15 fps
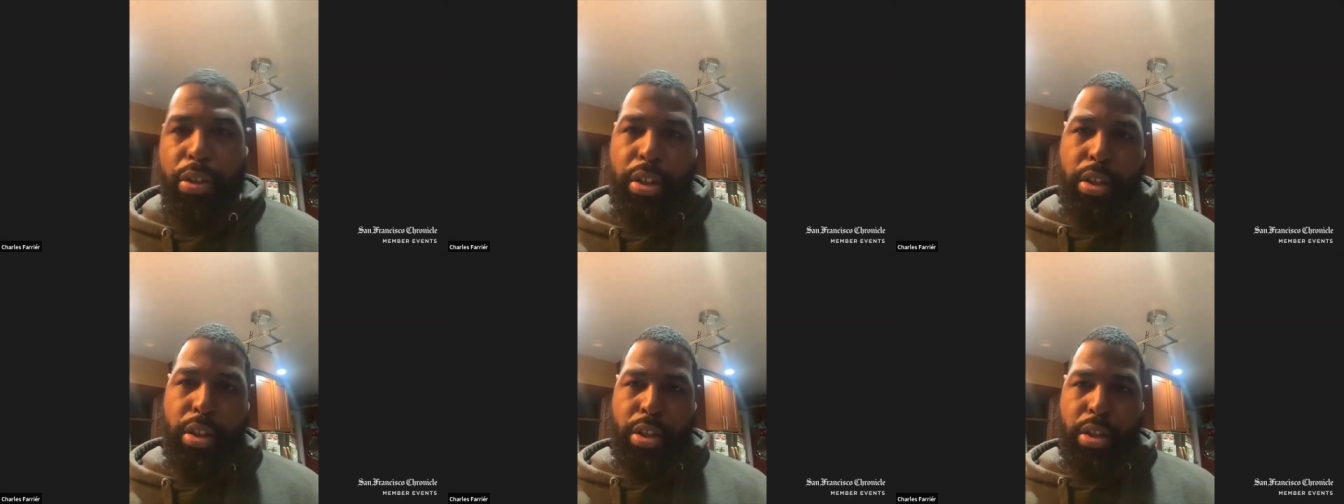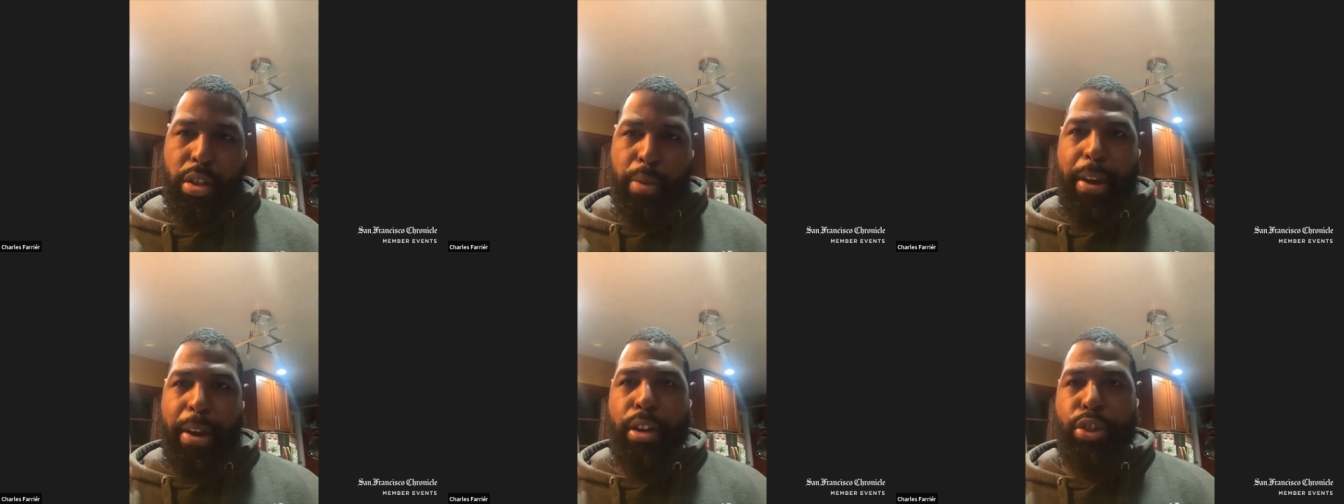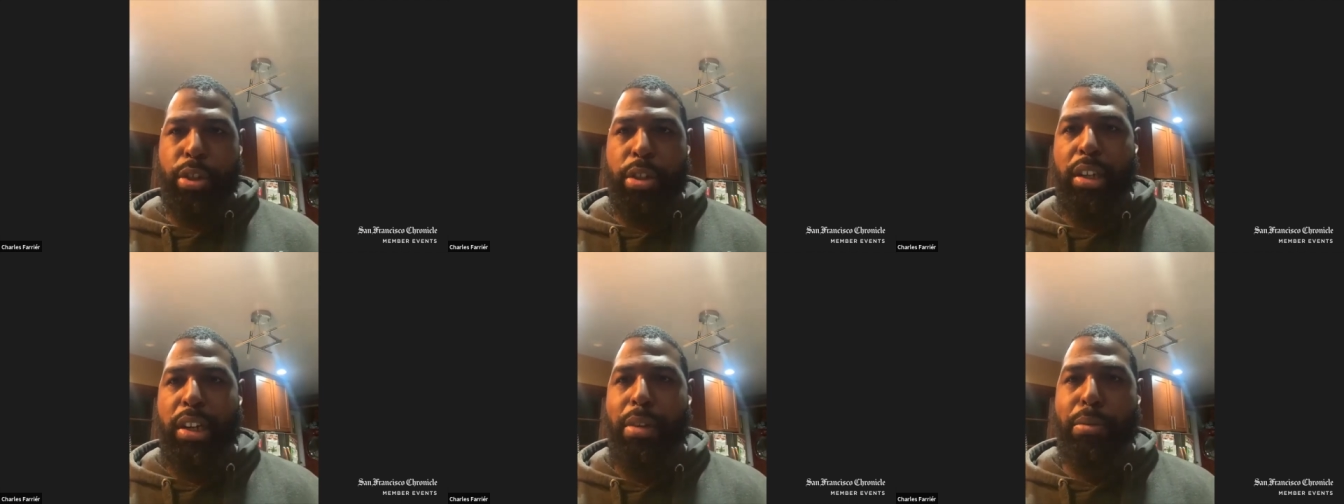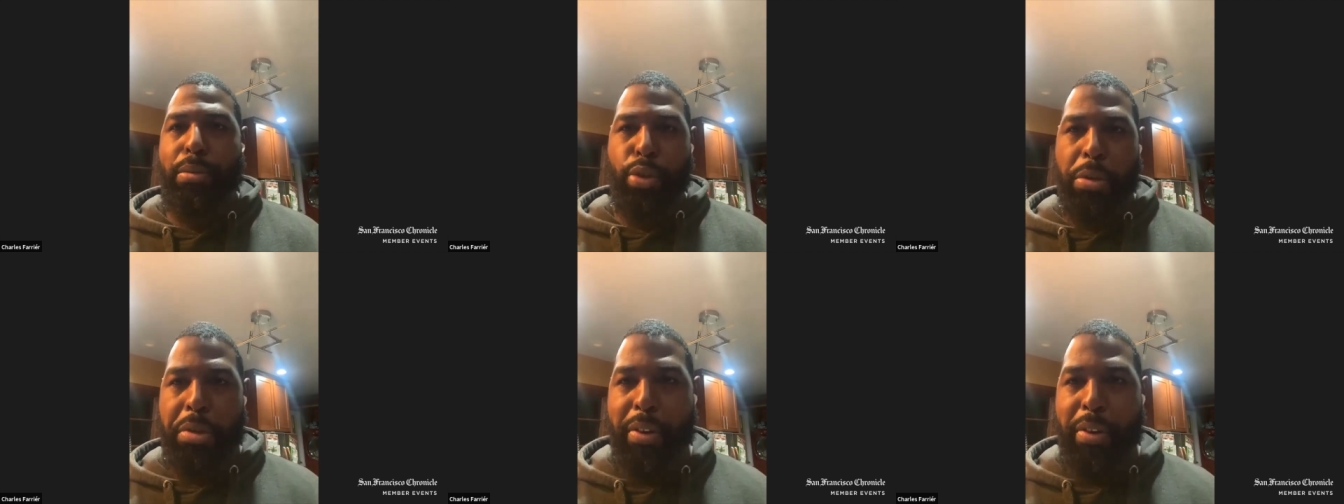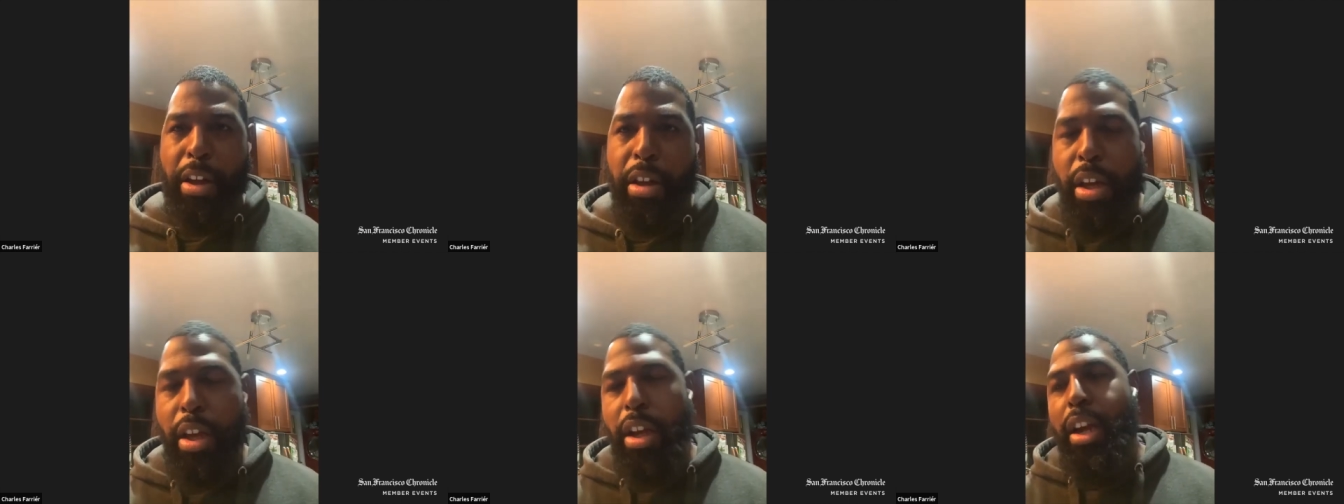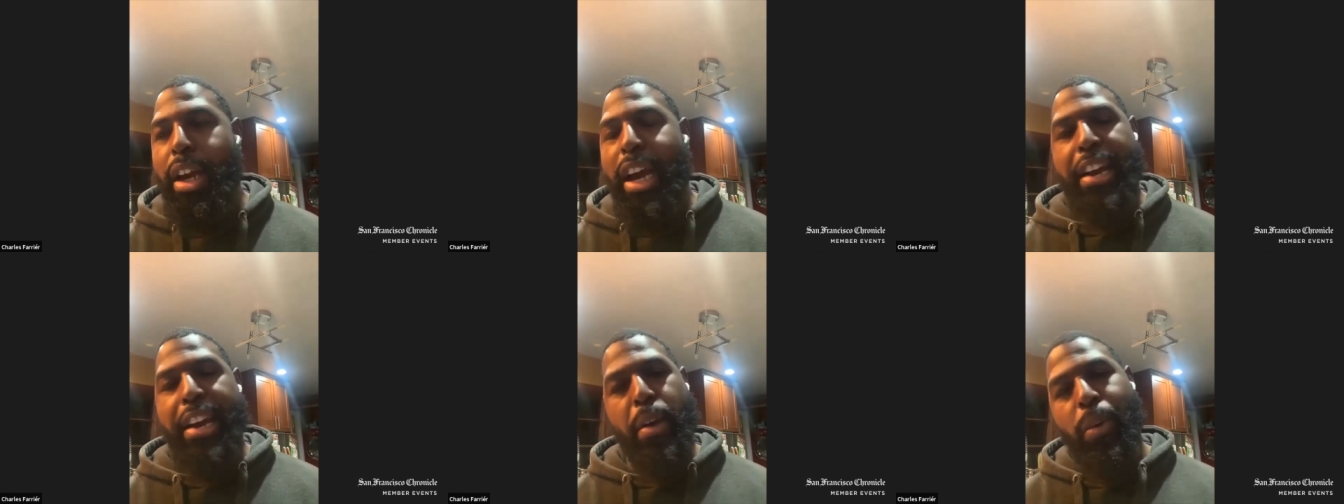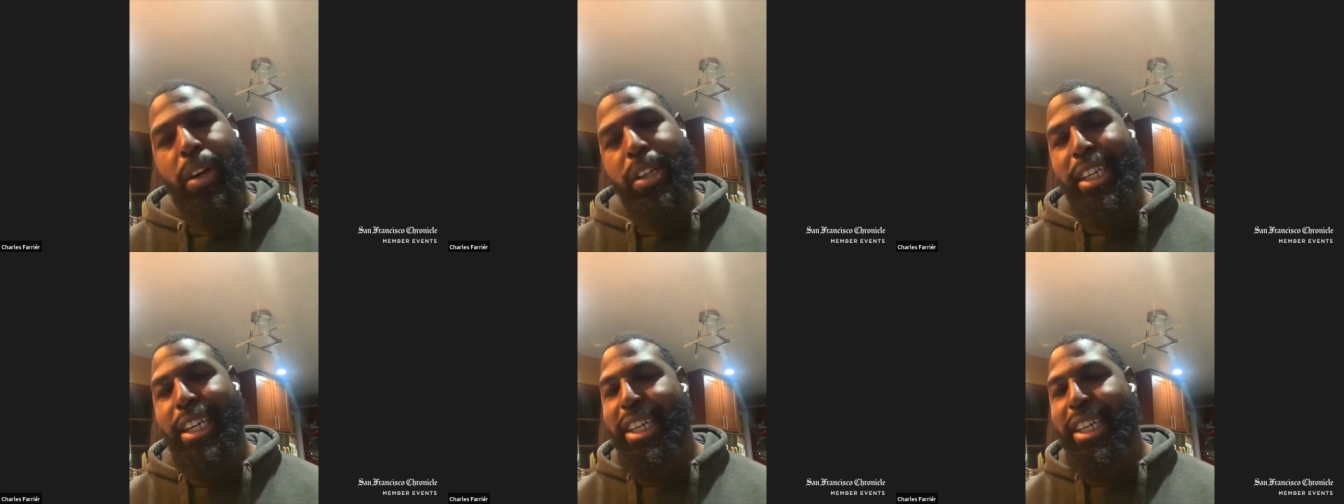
so the so the powdered sugar kind of absorbs it, and then once